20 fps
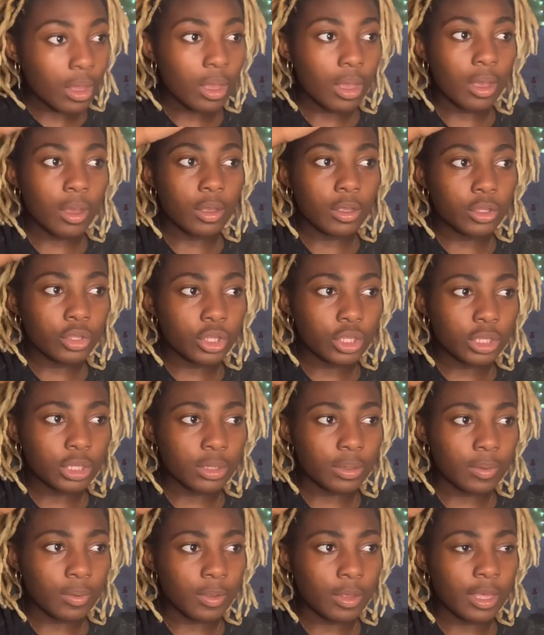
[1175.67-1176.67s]
just
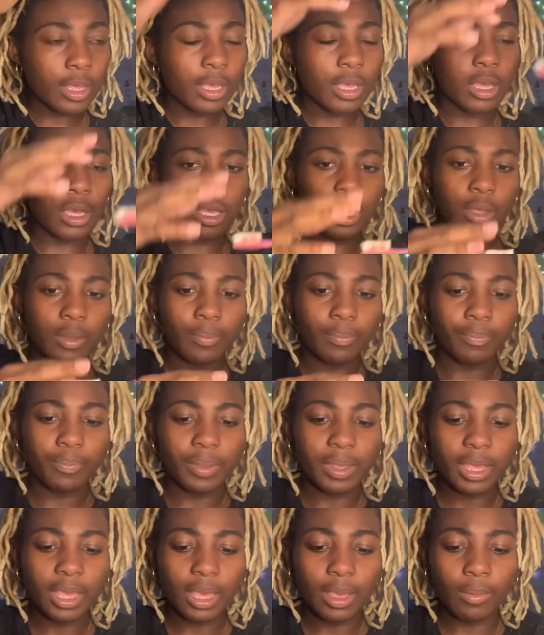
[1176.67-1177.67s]

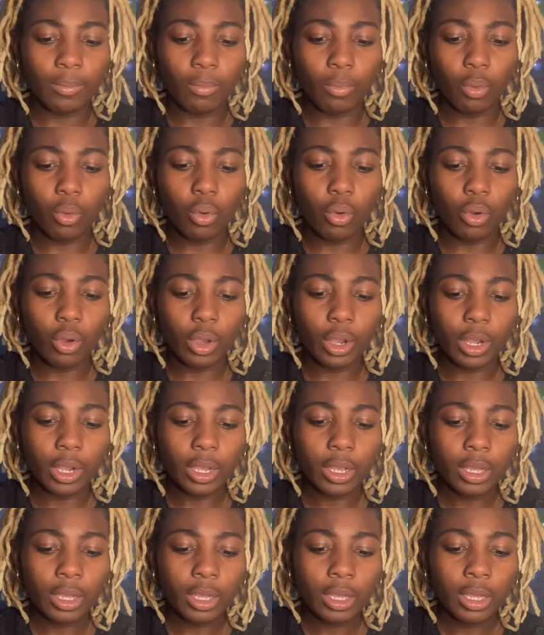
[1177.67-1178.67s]
being more
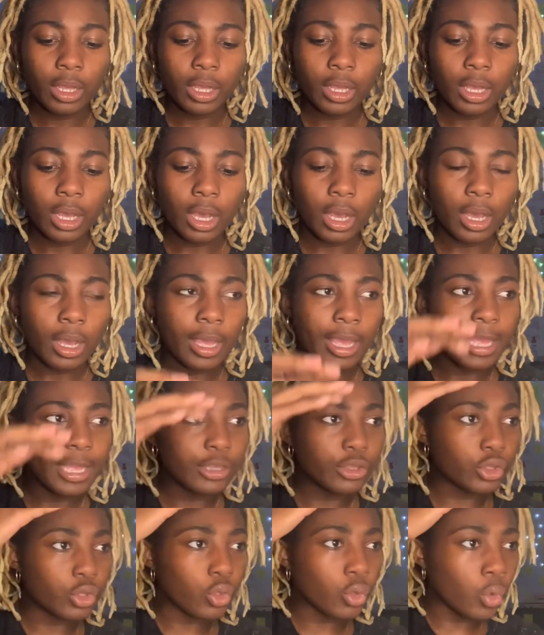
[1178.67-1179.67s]
in
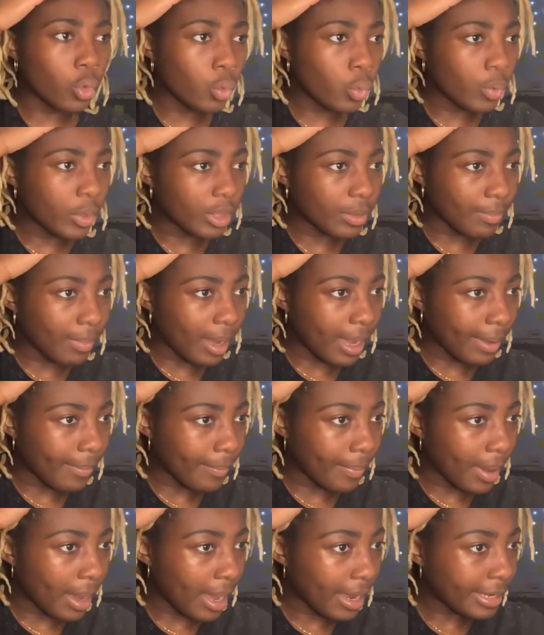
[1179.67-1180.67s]
tune with my
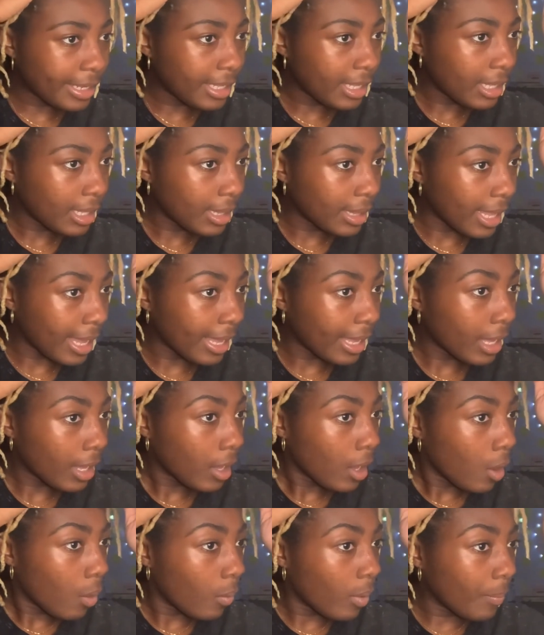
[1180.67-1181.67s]
body. Like
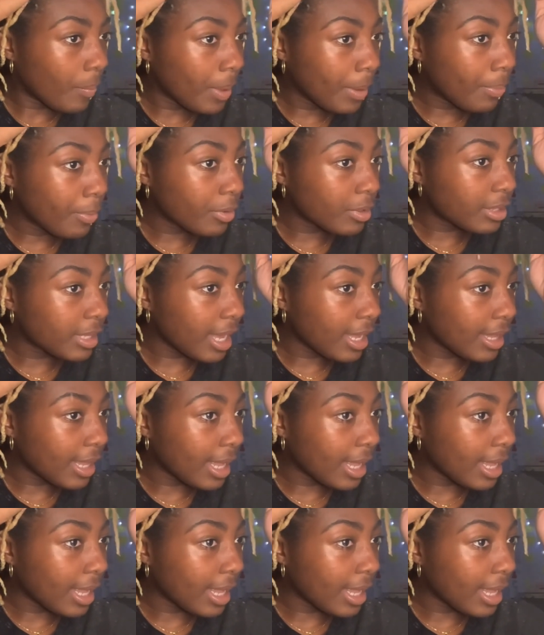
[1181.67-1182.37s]
when people say that